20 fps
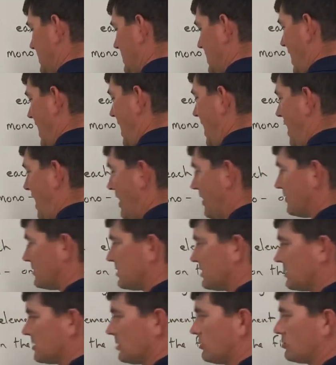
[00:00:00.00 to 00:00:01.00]
di,
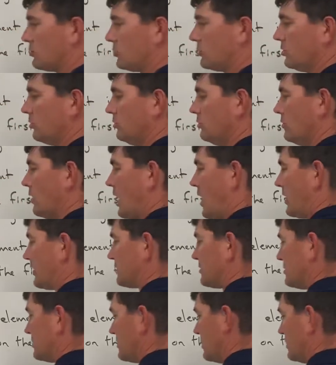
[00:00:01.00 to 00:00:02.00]
since there's 2
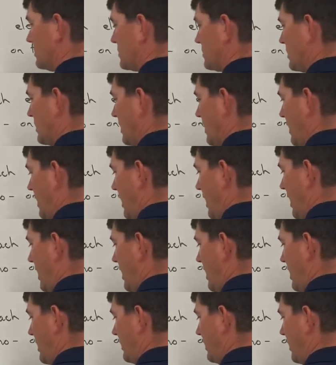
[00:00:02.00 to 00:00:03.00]
oxygens,
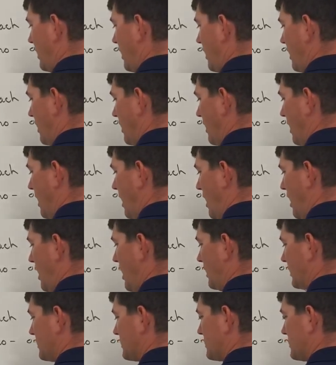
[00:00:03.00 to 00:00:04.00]
and
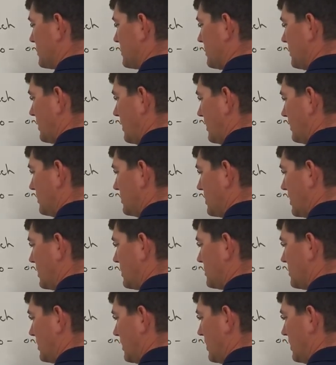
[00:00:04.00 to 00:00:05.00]
ox,
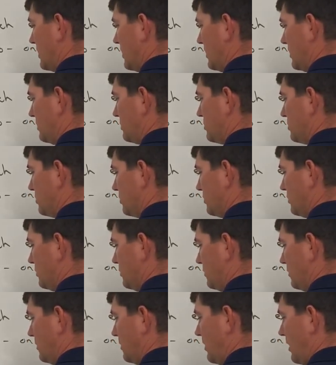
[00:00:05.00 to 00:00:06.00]
change the ending
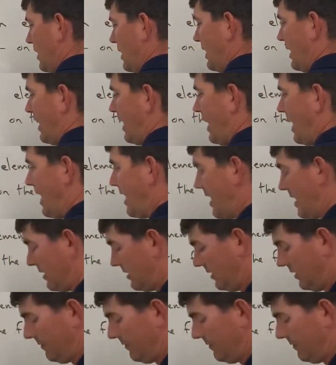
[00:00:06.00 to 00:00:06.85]
to I.